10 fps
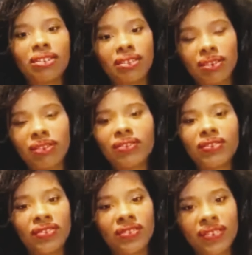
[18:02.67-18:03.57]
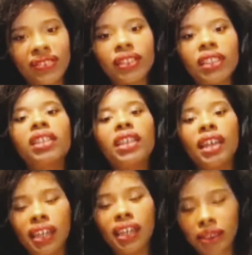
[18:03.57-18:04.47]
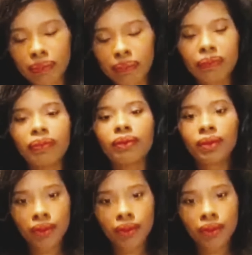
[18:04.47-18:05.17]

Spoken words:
told her, this is the qualities that you